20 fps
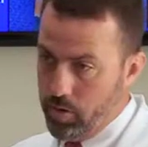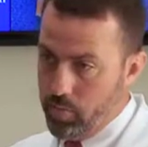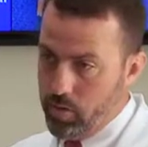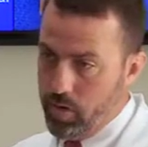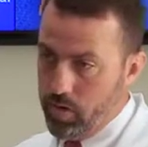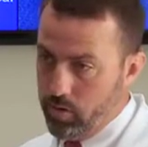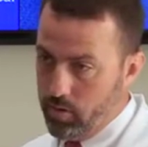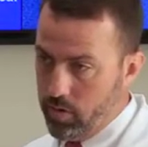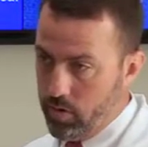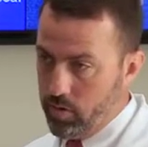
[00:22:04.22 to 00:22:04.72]
a
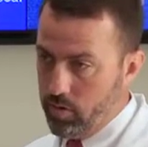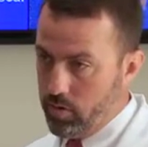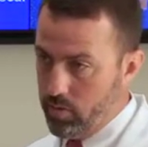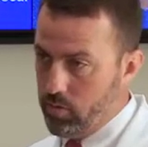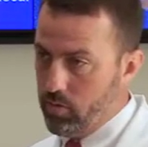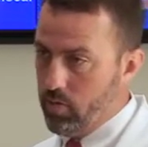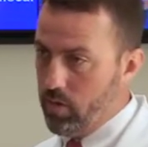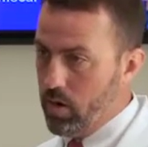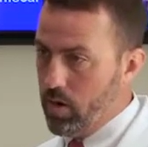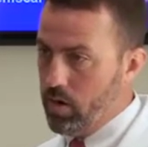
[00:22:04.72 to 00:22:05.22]

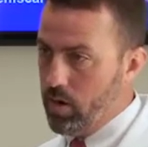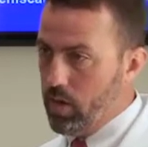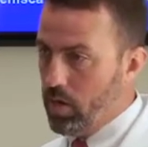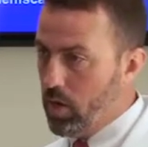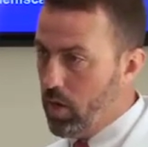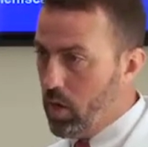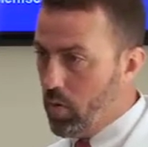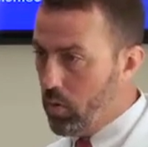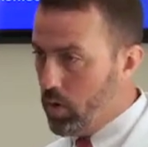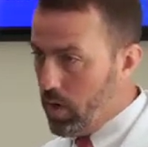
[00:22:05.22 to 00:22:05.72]
meniscus, right? You
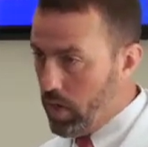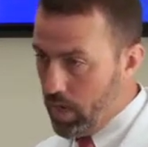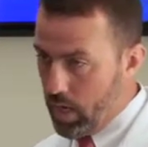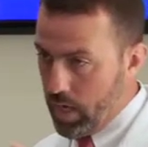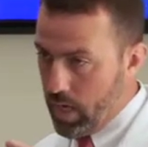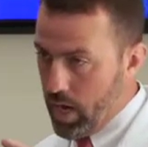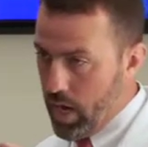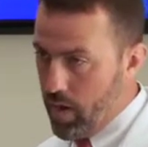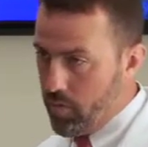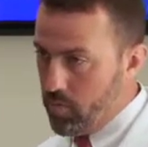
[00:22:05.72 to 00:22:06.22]
can go in and get
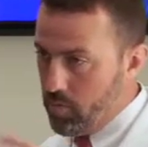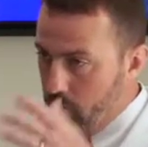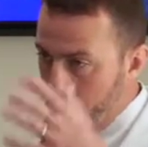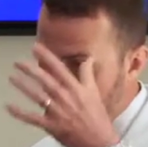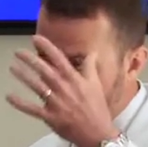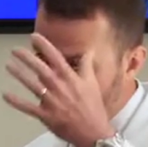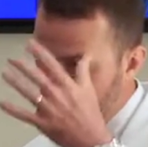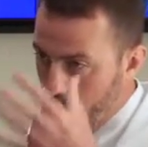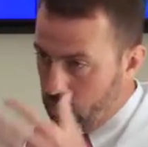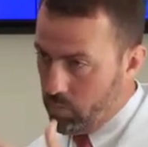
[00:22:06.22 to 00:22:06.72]
a cadaver
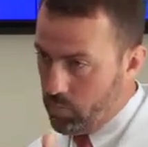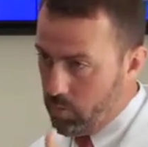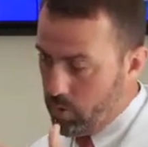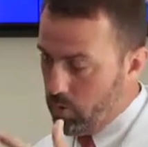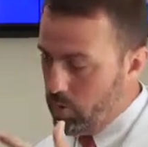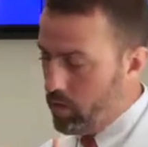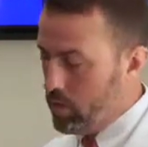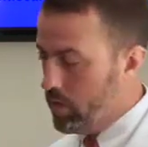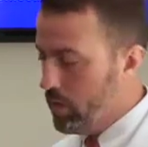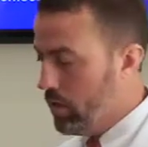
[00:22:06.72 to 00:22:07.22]
meniscus and
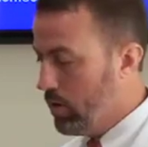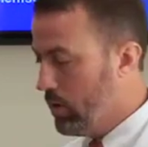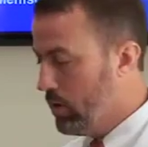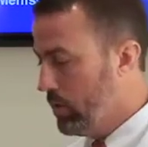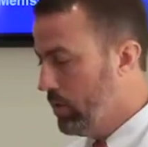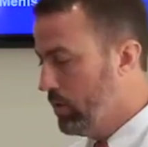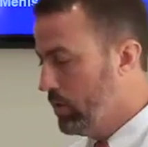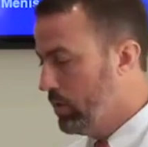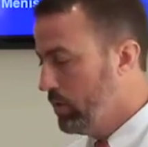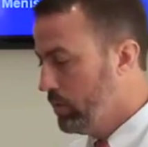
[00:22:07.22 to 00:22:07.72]
put it in there.
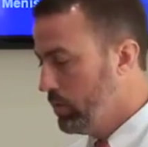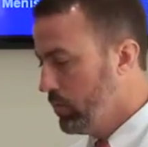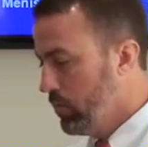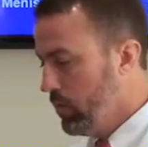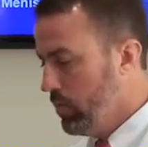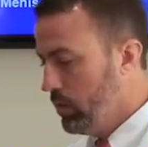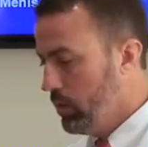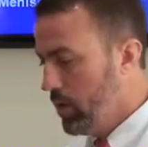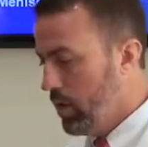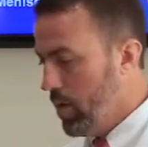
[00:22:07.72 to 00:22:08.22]

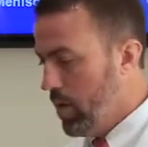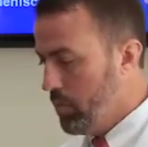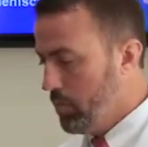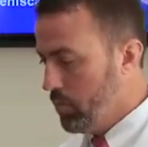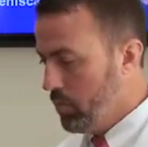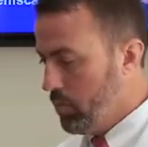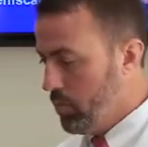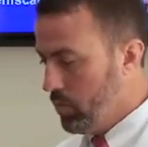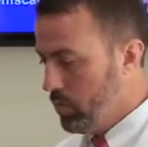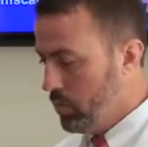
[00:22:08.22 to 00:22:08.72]
Done that
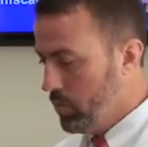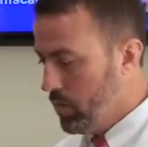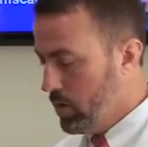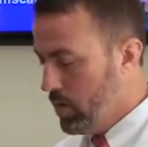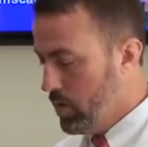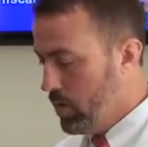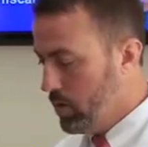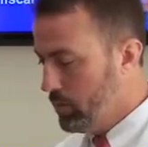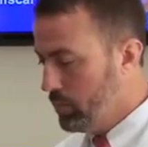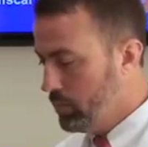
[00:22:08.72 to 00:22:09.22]
before,
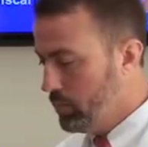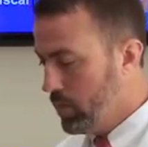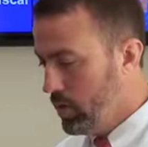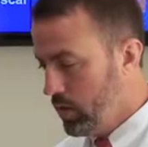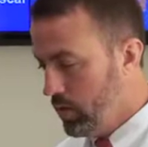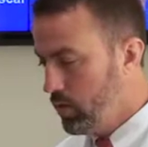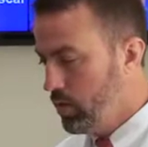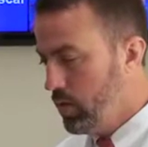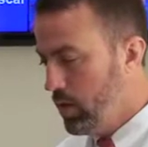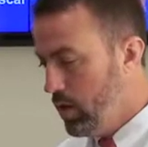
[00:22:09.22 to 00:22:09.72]
and
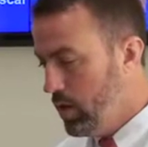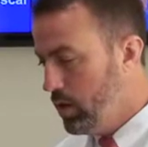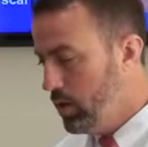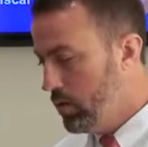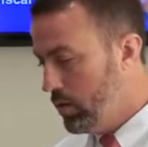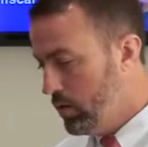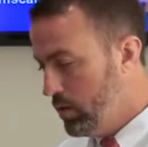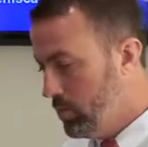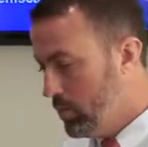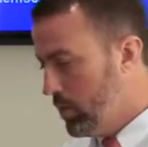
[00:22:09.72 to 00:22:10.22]
it's neat.
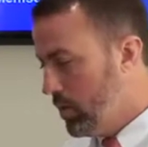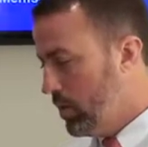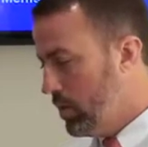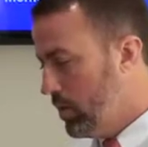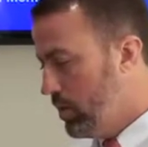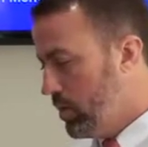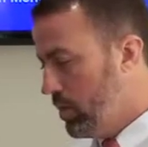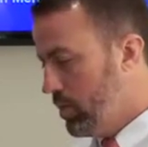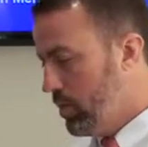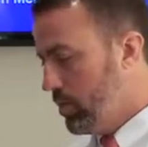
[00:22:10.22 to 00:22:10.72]
But
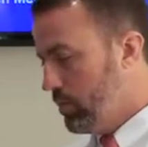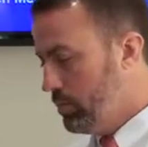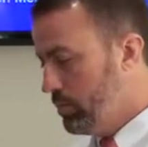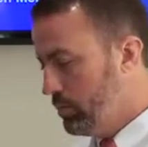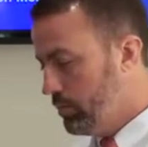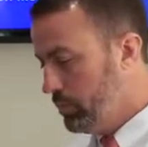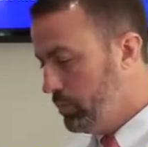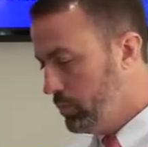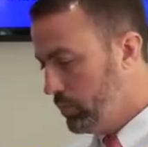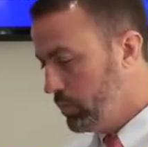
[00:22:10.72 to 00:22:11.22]

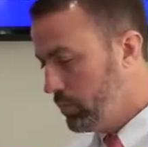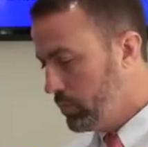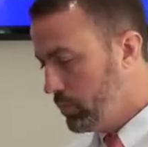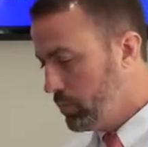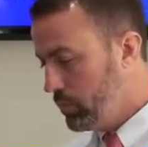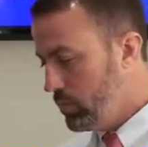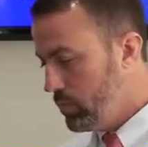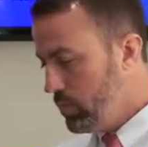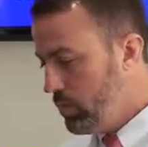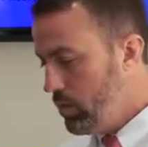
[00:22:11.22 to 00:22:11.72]
and
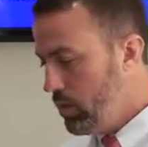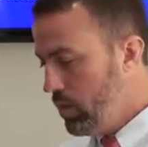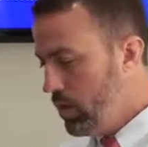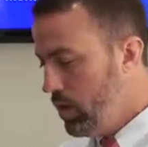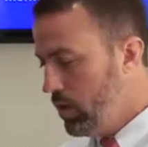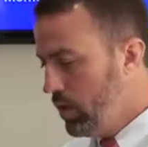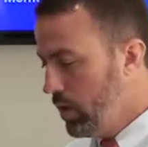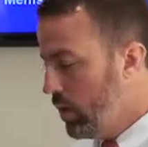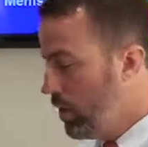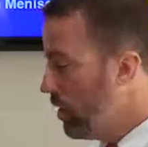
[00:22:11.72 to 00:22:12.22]

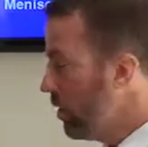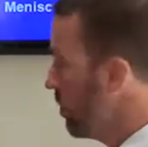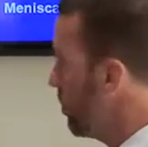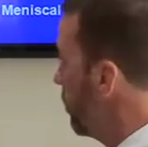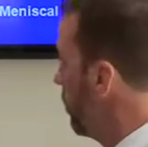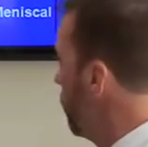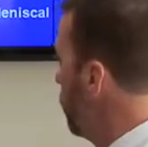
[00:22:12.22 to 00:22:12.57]
then this